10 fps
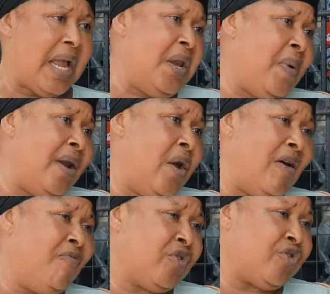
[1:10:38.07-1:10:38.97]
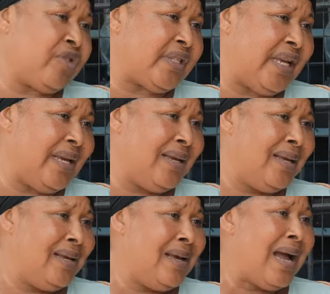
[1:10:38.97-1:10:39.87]
Anyway, I don't have much to say.
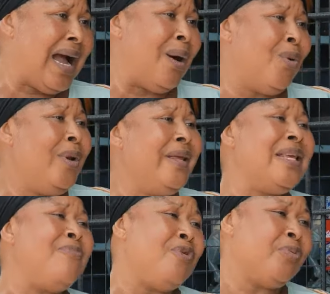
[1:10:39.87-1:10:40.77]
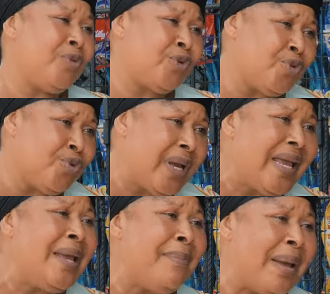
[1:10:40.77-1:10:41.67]
I will only keep you two
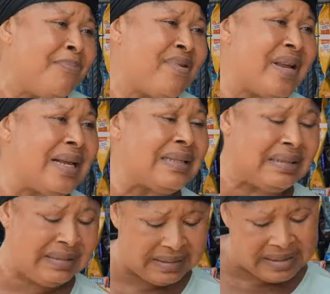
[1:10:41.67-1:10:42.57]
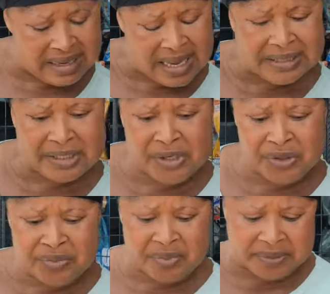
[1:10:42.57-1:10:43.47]
in my prayers.
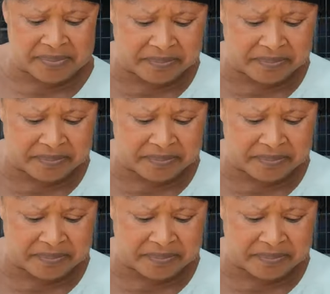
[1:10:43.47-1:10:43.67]
Excuse me.